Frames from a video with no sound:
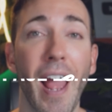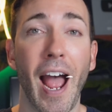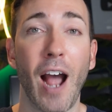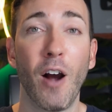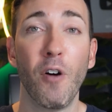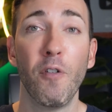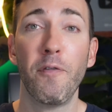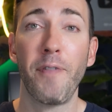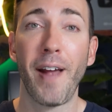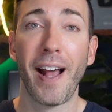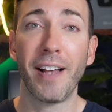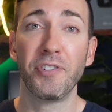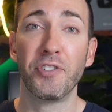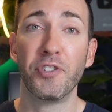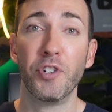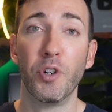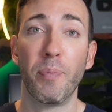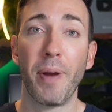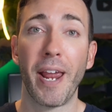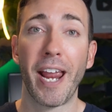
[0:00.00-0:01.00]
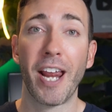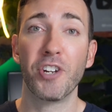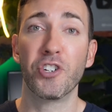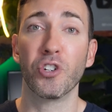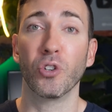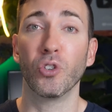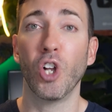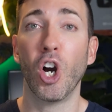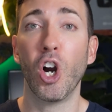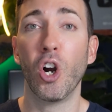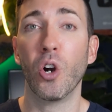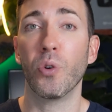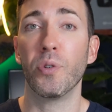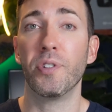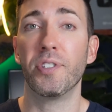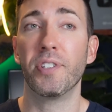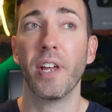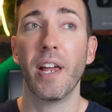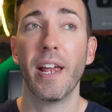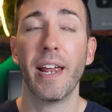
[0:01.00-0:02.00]
how fast your page
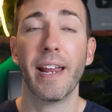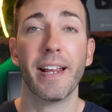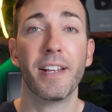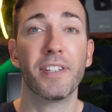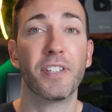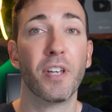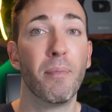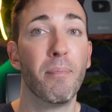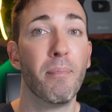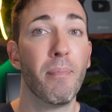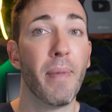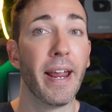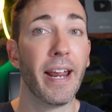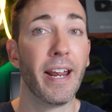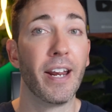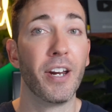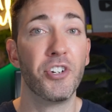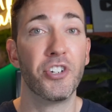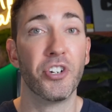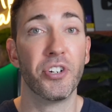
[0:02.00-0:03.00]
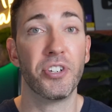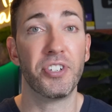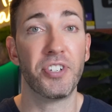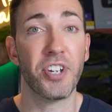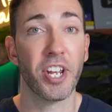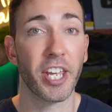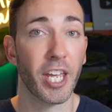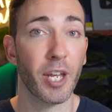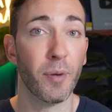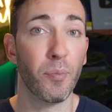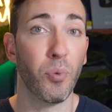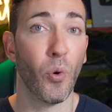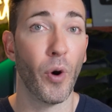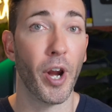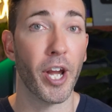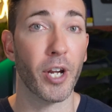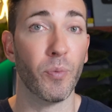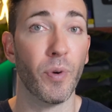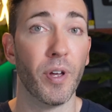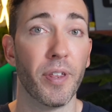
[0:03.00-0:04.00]
loads is a major sticking
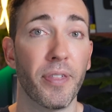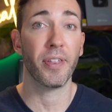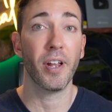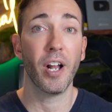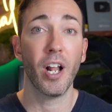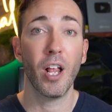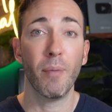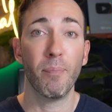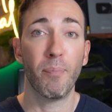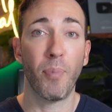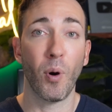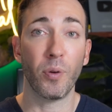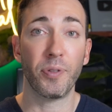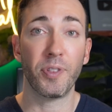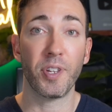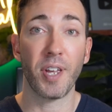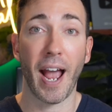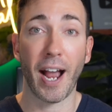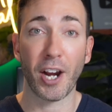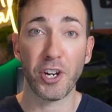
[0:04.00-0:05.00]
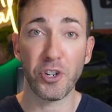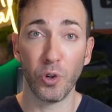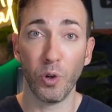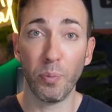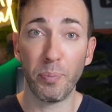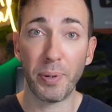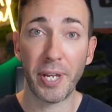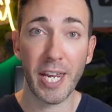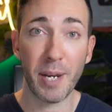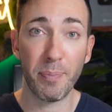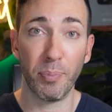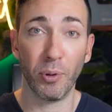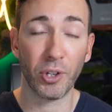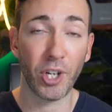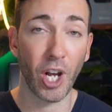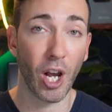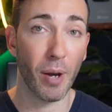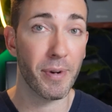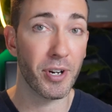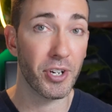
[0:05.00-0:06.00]
point with both the actual people
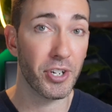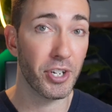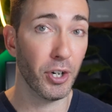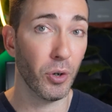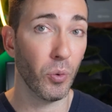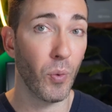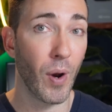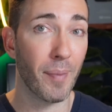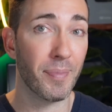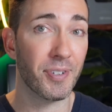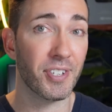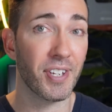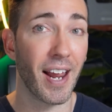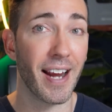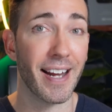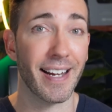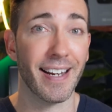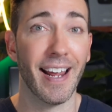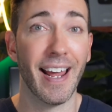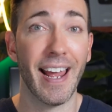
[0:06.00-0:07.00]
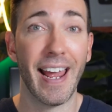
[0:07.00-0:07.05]
coming to your website